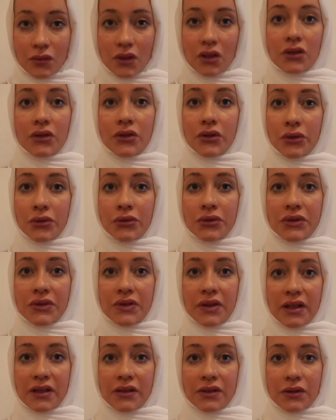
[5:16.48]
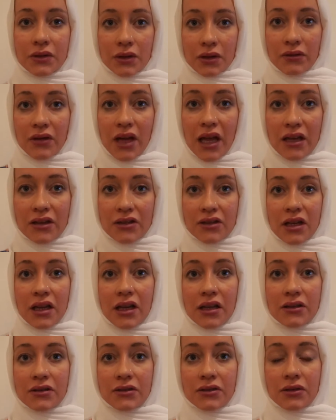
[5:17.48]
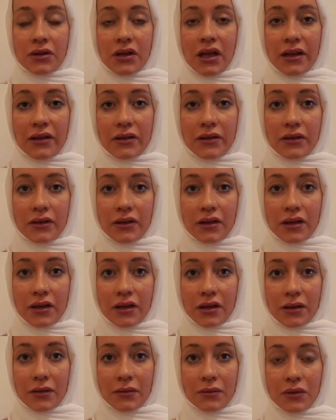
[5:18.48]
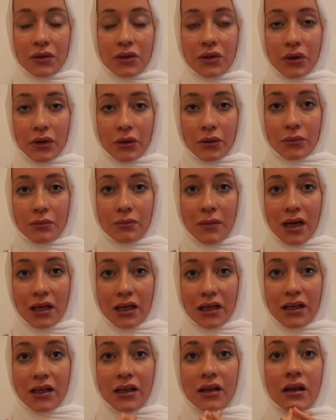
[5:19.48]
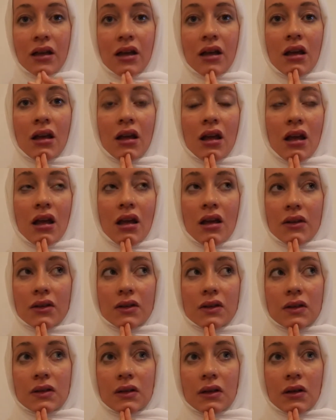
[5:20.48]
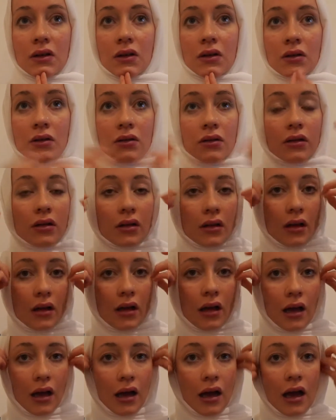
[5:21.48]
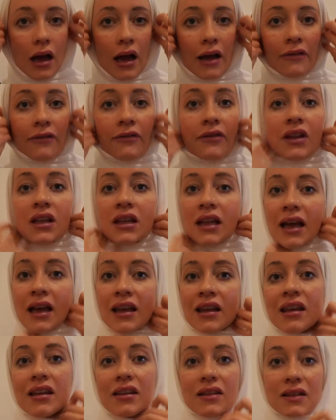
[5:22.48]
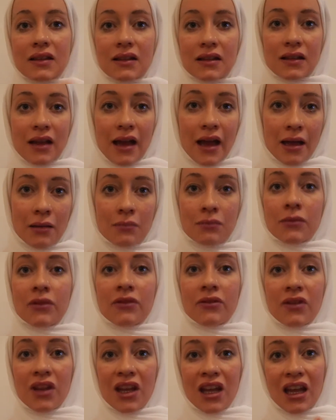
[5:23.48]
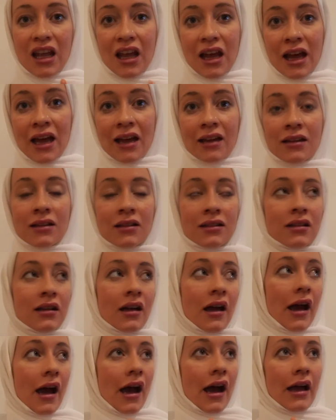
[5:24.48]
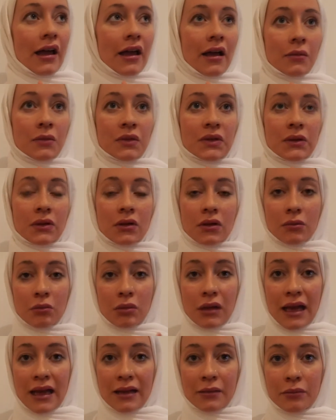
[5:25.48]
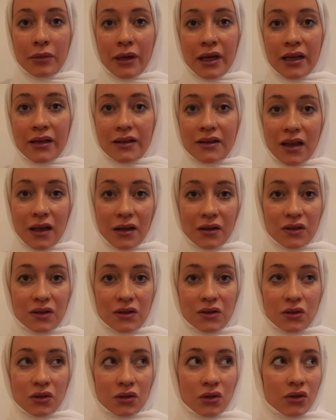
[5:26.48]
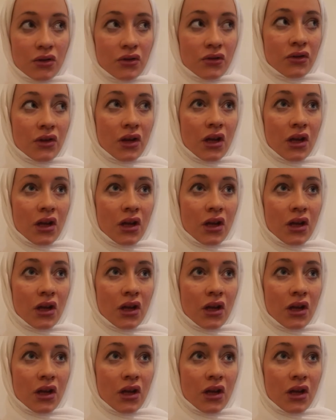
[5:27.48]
used in sort of exchange to get you know, money. So I feel like since I'm vegan, I am sort of plant-based, I sort of,